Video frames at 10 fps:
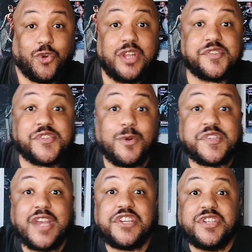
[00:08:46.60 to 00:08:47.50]
Critics
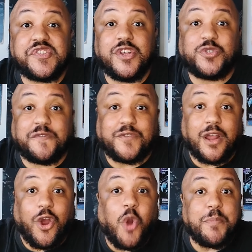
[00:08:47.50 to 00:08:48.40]
Association of Central
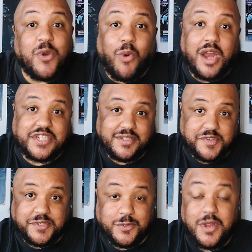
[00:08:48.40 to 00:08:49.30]
Florida, I hope you're watching
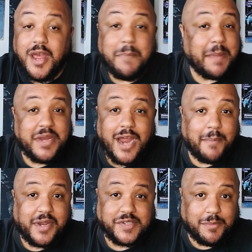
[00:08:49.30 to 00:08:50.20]
this too. Maybe
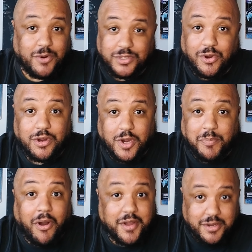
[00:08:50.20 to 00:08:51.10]
not, because I'm no longer a
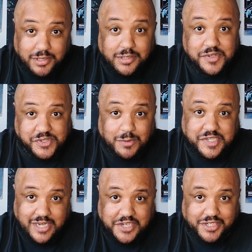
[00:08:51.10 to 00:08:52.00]
part of your little
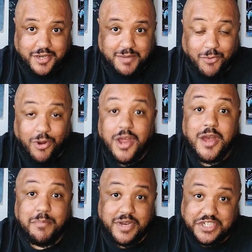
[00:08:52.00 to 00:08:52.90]
association anymore.
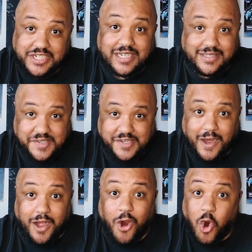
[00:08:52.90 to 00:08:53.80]
But check this
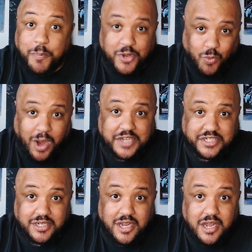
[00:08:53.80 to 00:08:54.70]
out. I hope you're
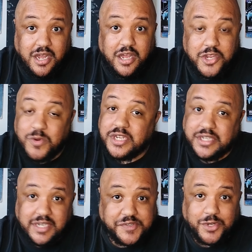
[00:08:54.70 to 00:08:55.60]
watching. You can
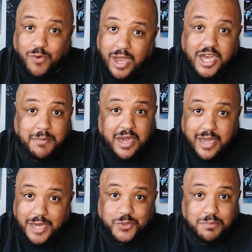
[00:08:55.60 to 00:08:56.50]
kiss the crack of my
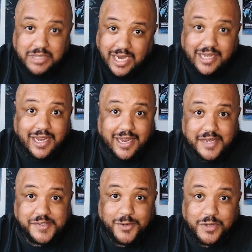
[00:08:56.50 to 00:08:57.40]
natural black
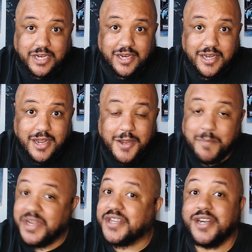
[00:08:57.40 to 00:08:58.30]
ass, okay?
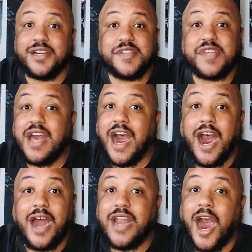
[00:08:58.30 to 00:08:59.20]
Because
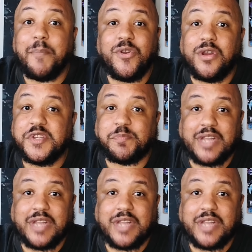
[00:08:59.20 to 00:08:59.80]
I've been on this